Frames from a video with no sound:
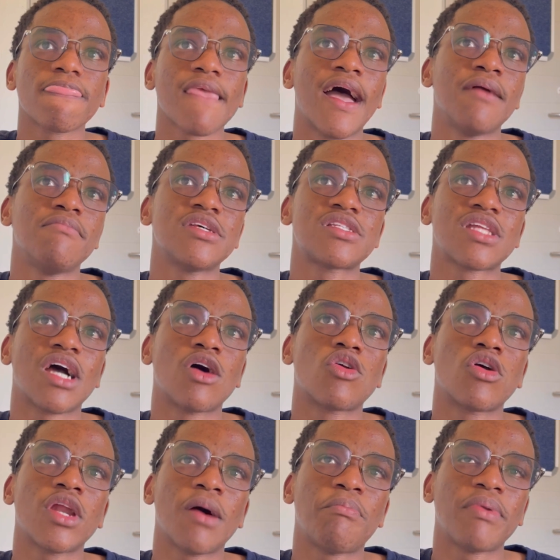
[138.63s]
I missed out
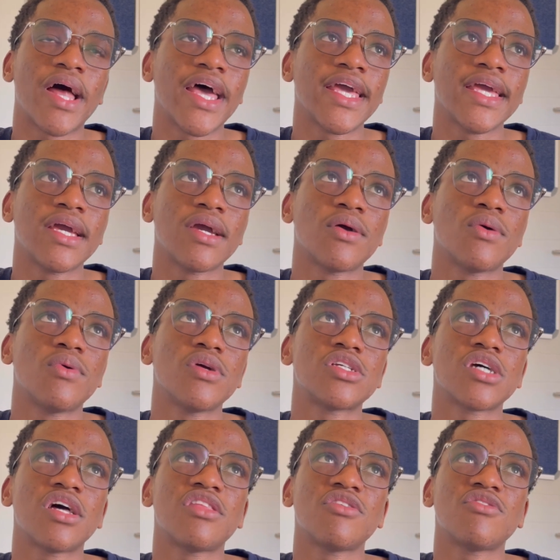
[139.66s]
on applying which
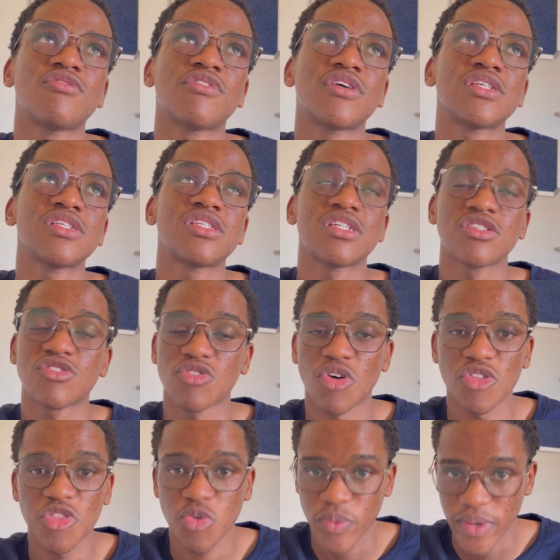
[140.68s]
other universities?
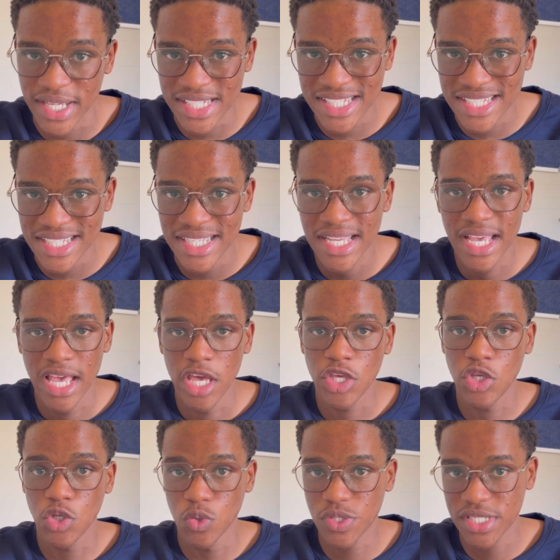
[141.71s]
Northwest,
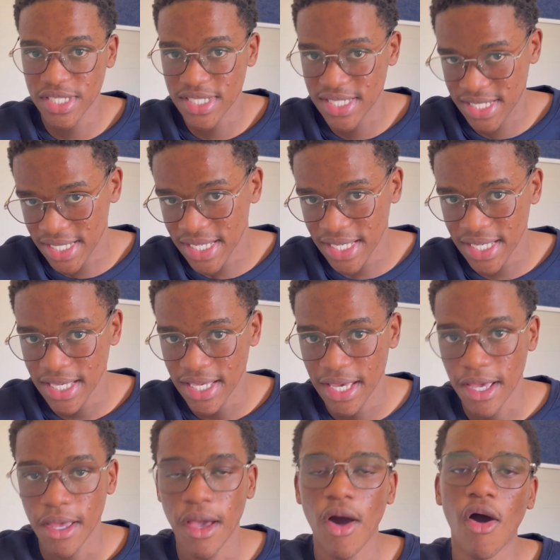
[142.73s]
UCT,
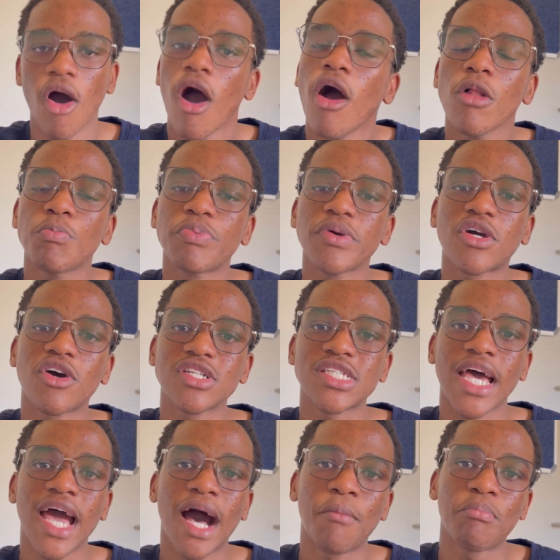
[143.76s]
all because
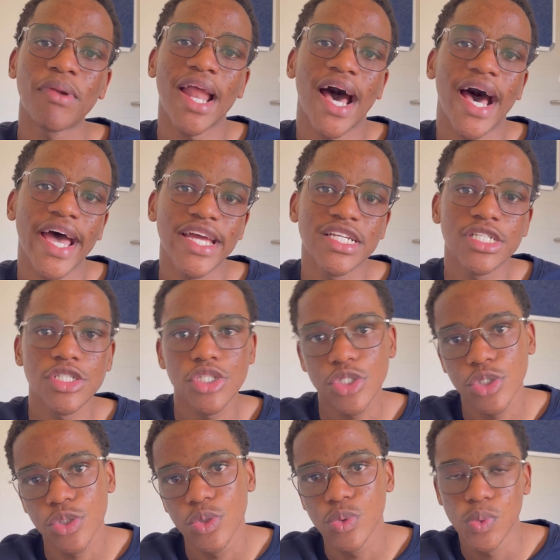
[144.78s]
I applied
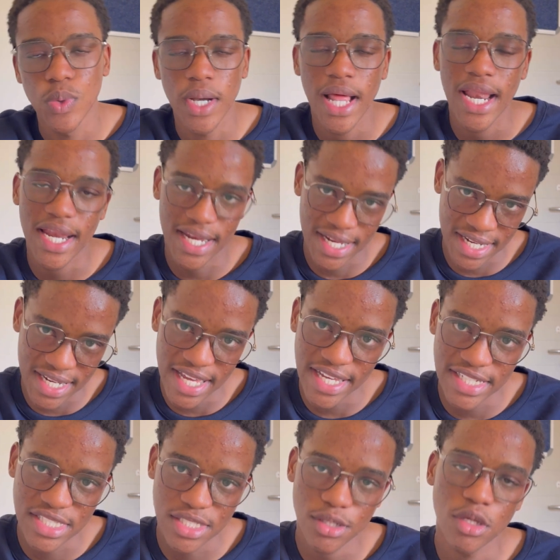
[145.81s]
too
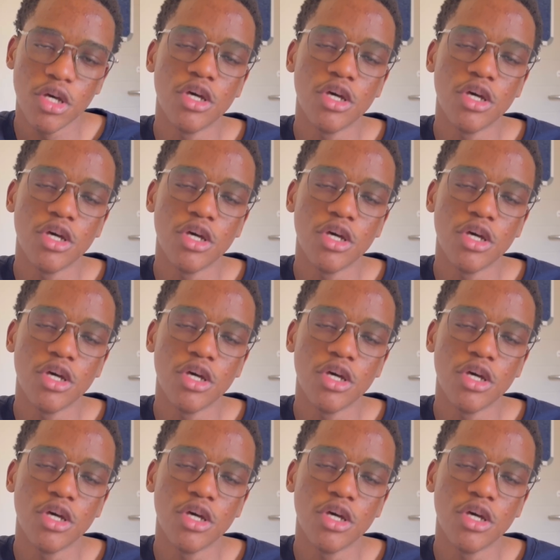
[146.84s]
late.